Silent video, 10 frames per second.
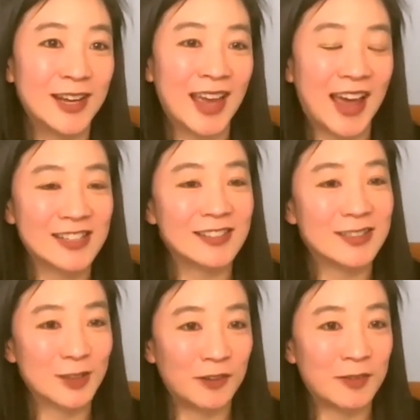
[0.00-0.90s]
actually
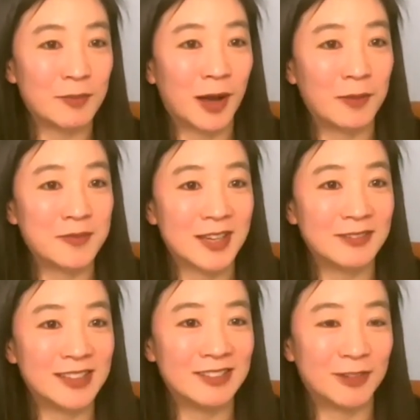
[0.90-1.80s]
solving problems that
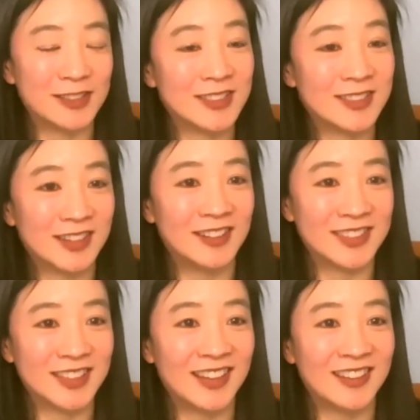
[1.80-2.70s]
we want to solve
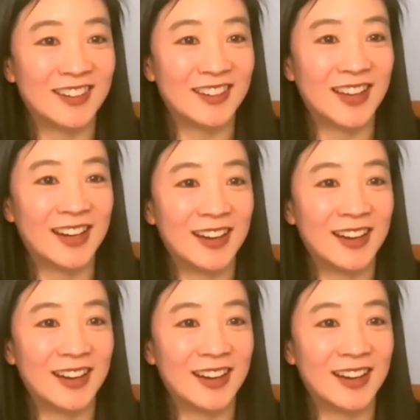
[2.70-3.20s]
together. And